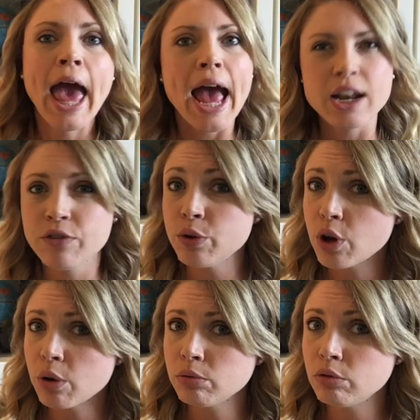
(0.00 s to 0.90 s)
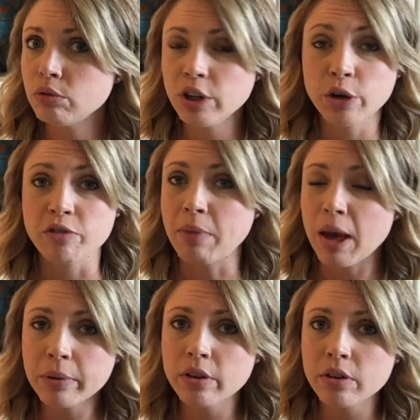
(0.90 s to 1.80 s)
And if you don't, if
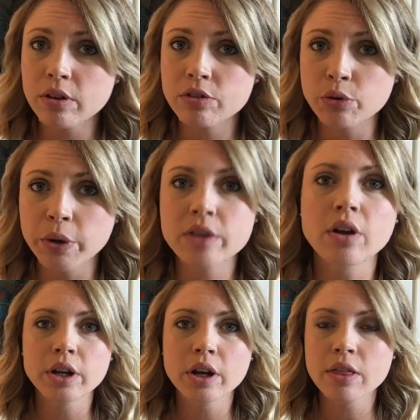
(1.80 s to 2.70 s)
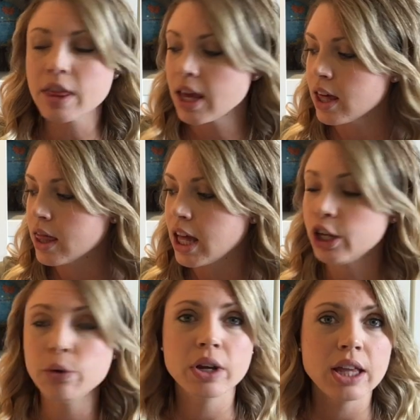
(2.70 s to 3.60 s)
Bible stories your thing, then
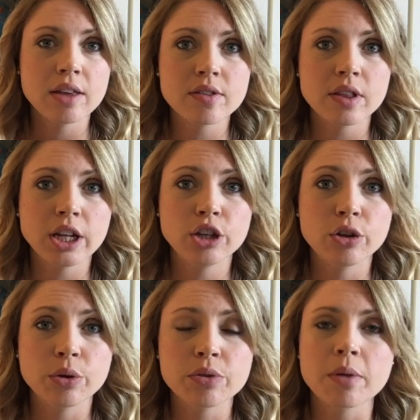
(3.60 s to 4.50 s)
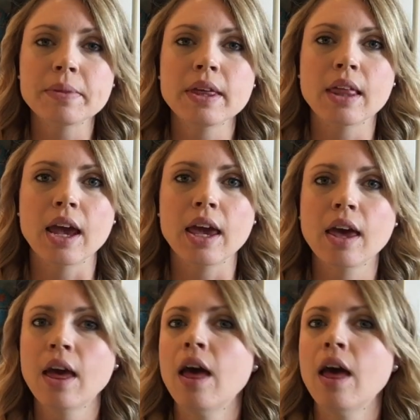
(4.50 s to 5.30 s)
you could easily do something like